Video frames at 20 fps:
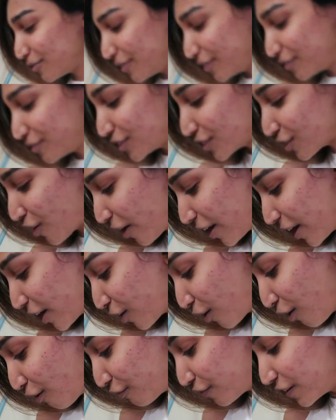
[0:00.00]
So we just got
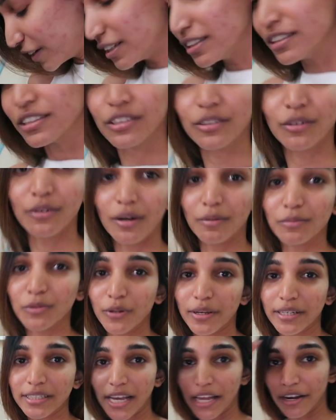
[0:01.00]
our coffees, so I'm
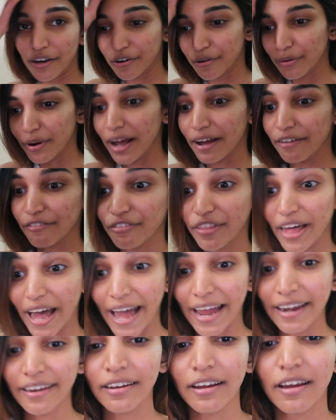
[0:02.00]
so excited to have
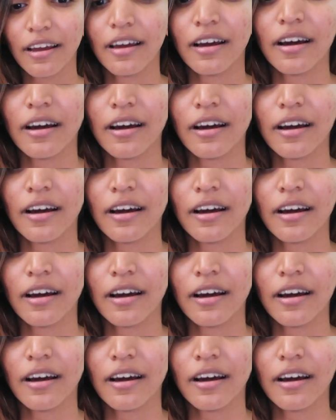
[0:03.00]
that.